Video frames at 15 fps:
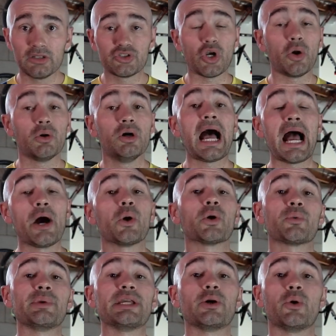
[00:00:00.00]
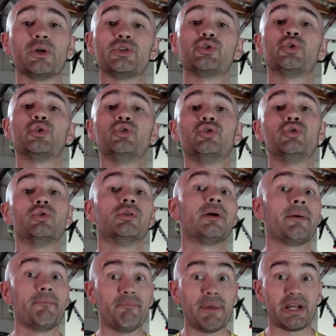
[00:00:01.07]
So how are we going to
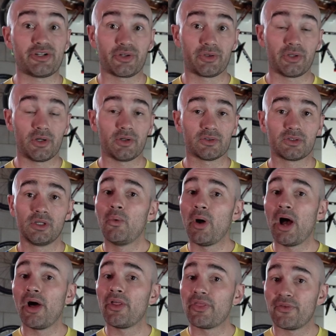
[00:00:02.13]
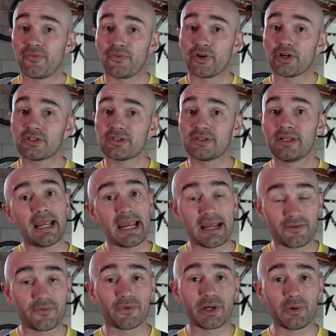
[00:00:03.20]
measure those? Well, the first
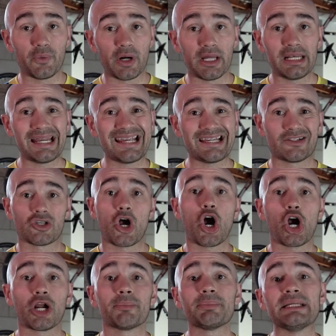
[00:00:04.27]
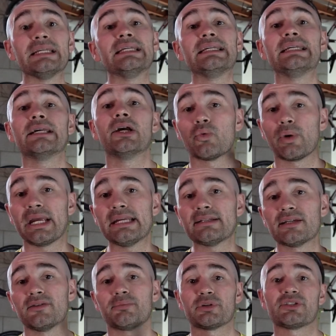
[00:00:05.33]
and free one is RPE, rate
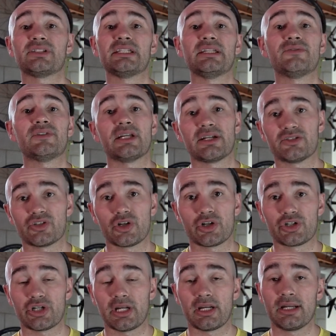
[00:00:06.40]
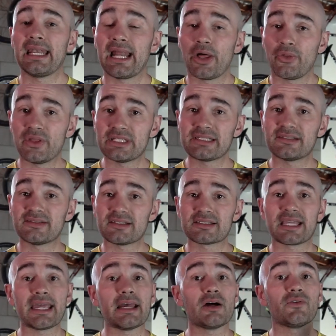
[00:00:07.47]
of perceived exertion. And now this is a
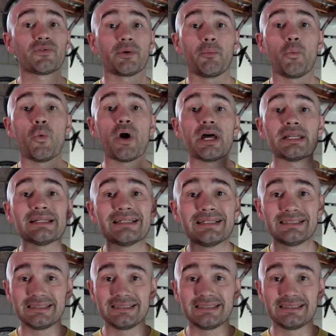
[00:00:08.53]
scale from one